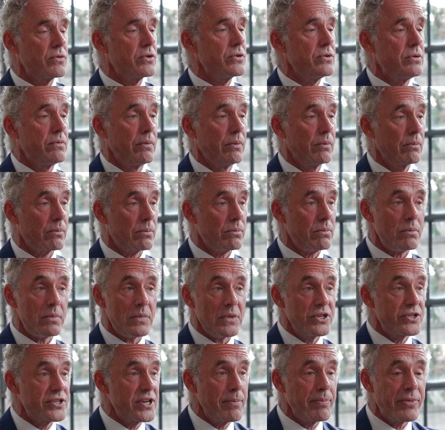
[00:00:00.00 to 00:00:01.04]
do
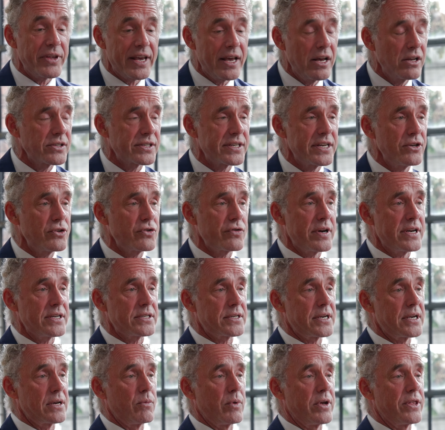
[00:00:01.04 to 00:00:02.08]
something else
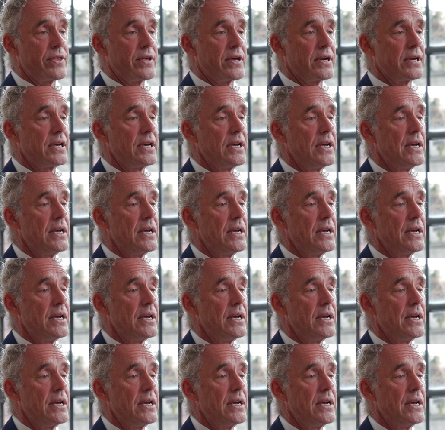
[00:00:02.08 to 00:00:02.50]
interesting with it.